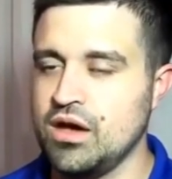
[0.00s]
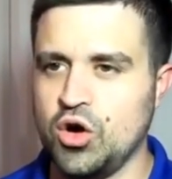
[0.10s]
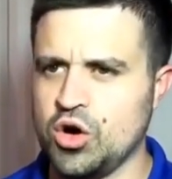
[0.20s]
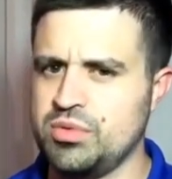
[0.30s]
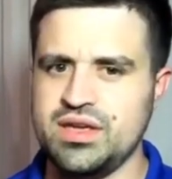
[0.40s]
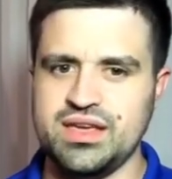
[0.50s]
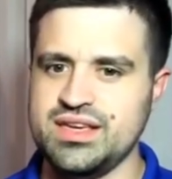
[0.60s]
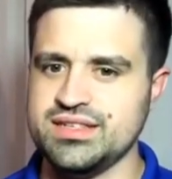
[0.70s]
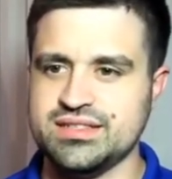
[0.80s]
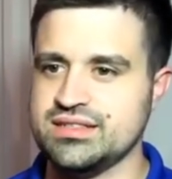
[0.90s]
Orbi
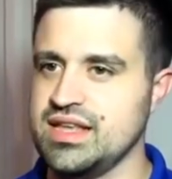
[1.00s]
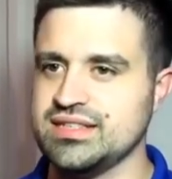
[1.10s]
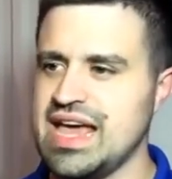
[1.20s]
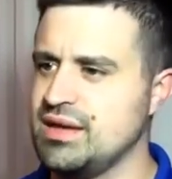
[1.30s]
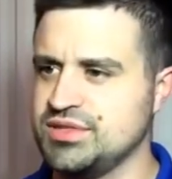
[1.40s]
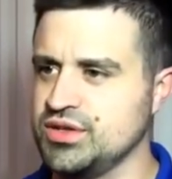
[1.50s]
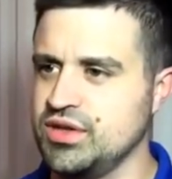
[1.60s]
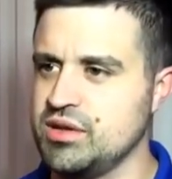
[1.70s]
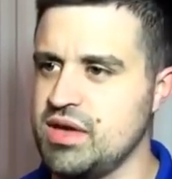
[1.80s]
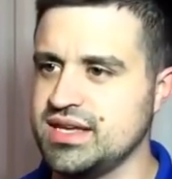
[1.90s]
is
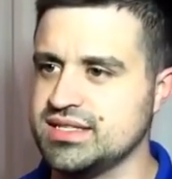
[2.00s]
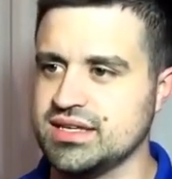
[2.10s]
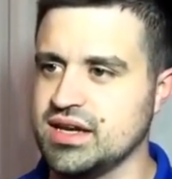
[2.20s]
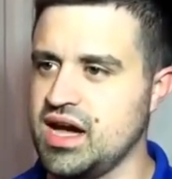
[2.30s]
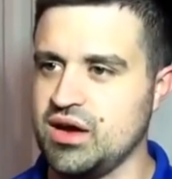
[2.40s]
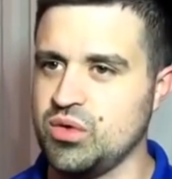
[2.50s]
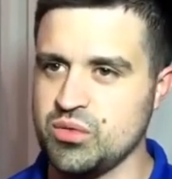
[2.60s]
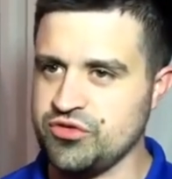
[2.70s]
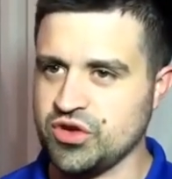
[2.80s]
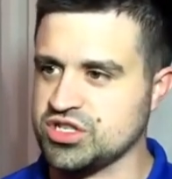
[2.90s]
absolutely amazing.
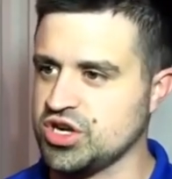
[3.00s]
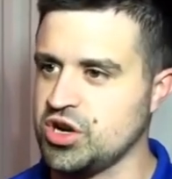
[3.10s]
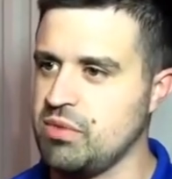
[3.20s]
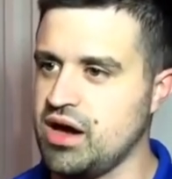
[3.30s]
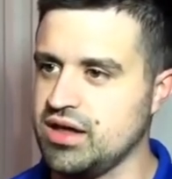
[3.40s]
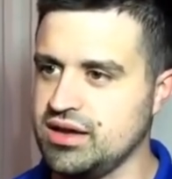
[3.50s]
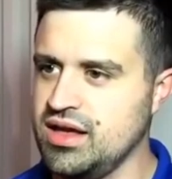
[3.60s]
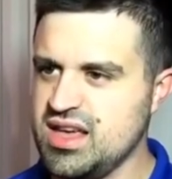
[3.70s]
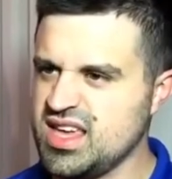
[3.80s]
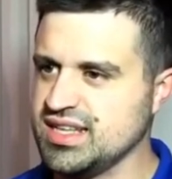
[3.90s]
When we first heard about it,
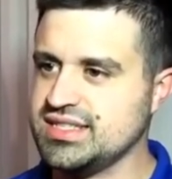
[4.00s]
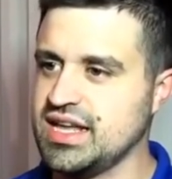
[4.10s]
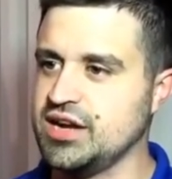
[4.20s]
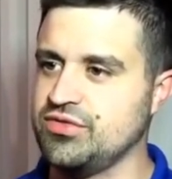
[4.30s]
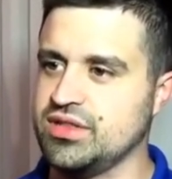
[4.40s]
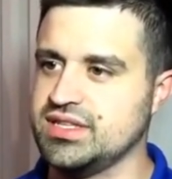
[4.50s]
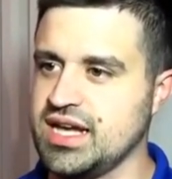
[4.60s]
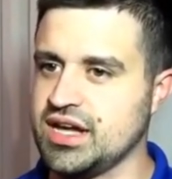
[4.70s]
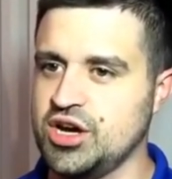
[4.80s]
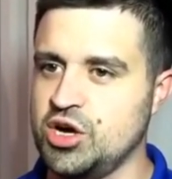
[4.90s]
getting set up for the
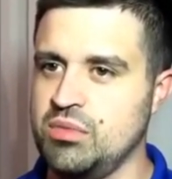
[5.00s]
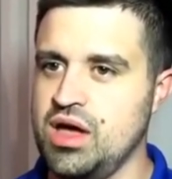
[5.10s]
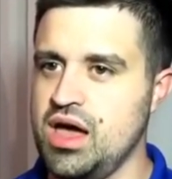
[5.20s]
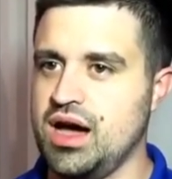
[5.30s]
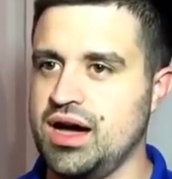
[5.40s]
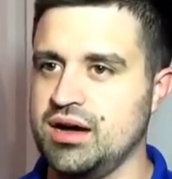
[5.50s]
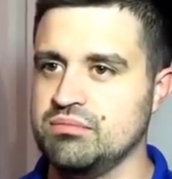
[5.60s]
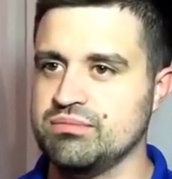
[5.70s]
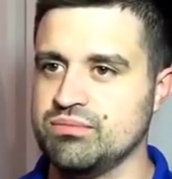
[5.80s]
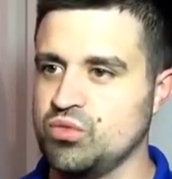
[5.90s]
tech home,
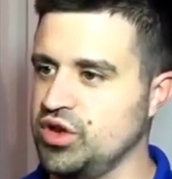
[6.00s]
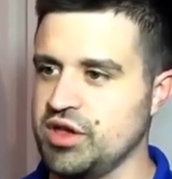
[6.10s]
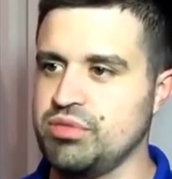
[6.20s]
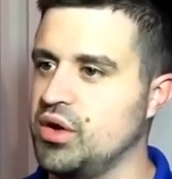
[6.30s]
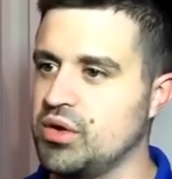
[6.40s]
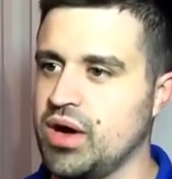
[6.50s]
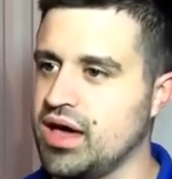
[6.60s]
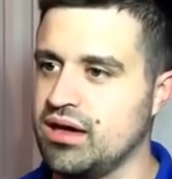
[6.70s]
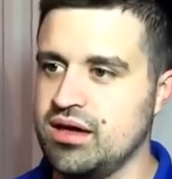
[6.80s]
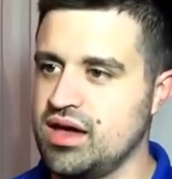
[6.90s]
really blown
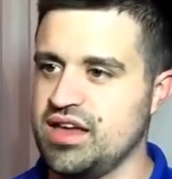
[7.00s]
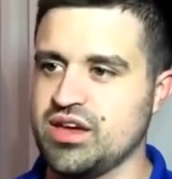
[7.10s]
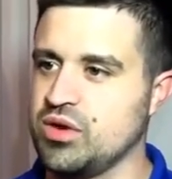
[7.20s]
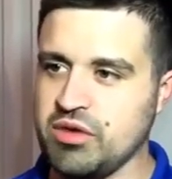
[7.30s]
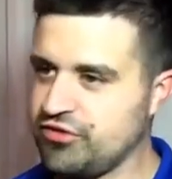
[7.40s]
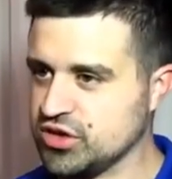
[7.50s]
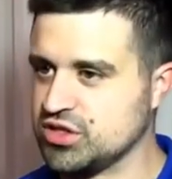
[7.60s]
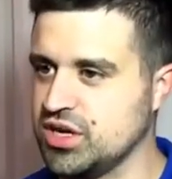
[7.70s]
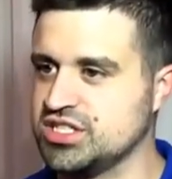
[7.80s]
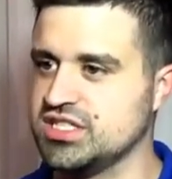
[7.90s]
away. I think one of my first
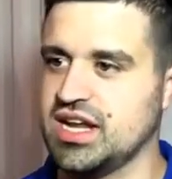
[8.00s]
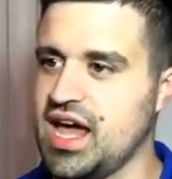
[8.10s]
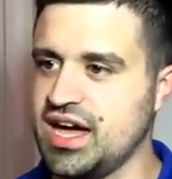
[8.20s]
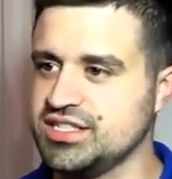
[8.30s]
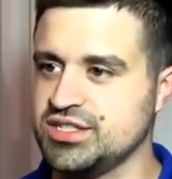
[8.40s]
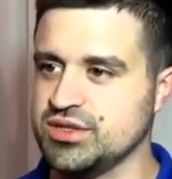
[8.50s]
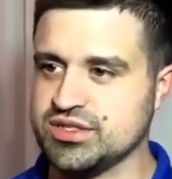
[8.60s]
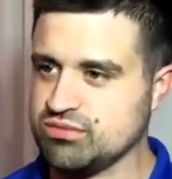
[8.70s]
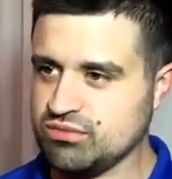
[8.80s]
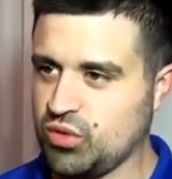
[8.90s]
questions that I asked you
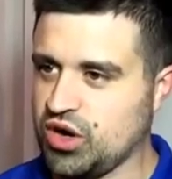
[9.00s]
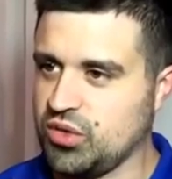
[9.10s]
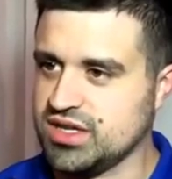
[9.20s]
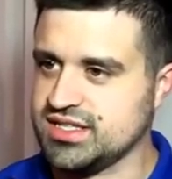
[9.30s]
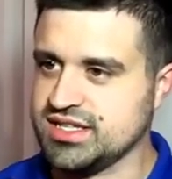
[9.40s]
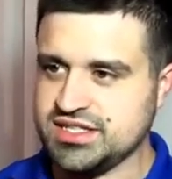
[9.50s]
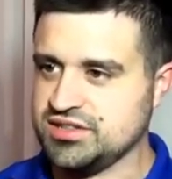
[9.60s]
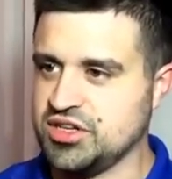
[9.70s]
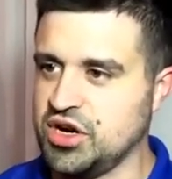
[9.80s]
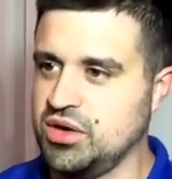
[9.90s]
is, where was this?
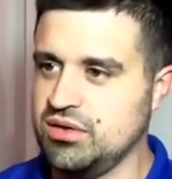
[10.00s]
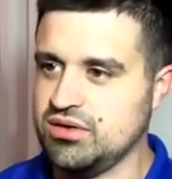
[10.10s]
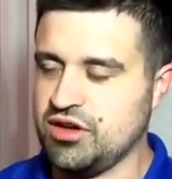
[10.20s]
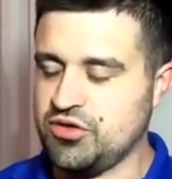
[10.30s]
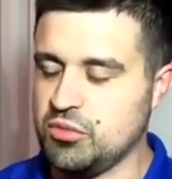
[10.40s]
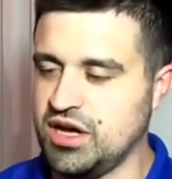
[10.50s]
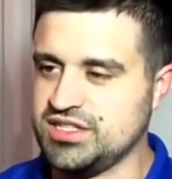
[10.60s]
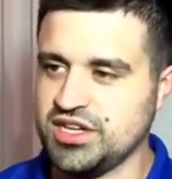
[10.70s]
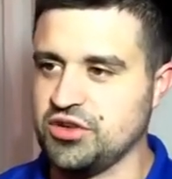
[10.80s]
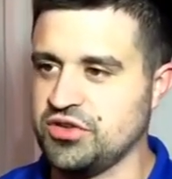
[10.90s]
A few
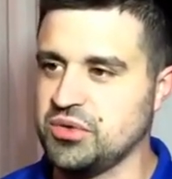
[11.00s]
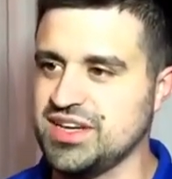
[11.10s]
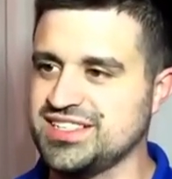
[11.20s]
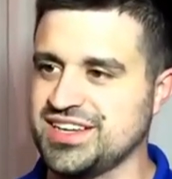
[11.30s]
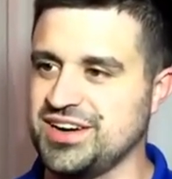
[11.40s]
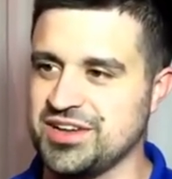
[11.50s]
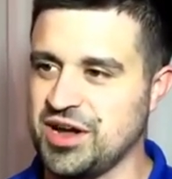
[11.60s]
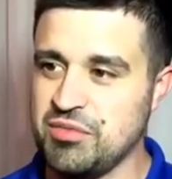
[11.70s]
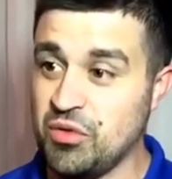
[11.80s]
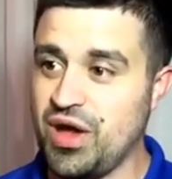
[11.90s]
months ago, a few weeks ago.
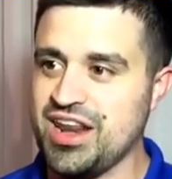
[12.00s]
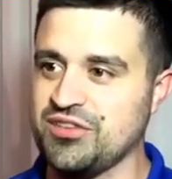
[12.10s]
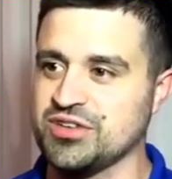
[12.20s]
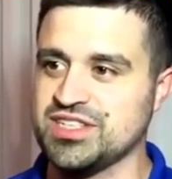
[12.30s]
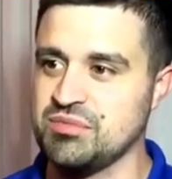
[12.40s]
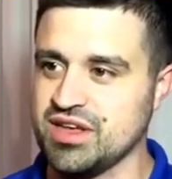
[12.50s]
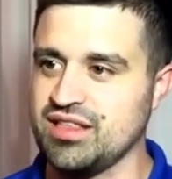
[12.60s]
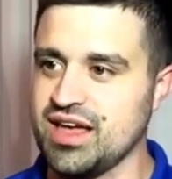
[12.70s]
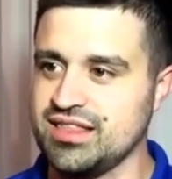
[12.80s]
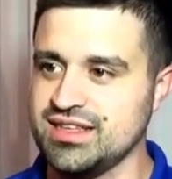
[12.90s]
I've been waiting for something
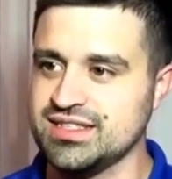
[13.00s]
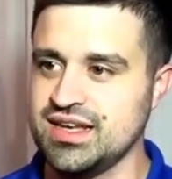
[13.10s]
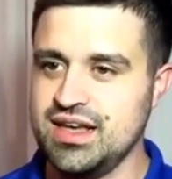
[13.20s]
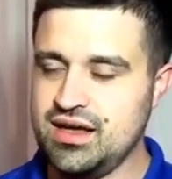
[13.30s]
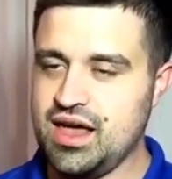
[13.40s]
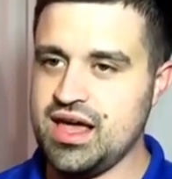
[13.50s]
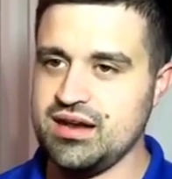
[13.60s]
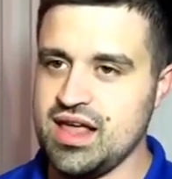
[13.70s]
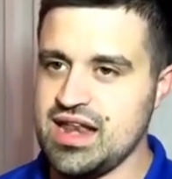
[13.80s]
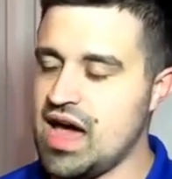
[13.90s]
like this,
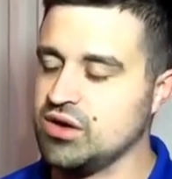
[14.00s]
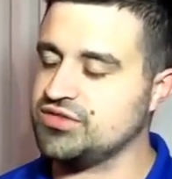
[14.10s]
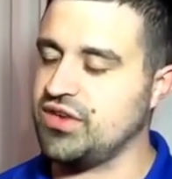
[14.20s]
and now it's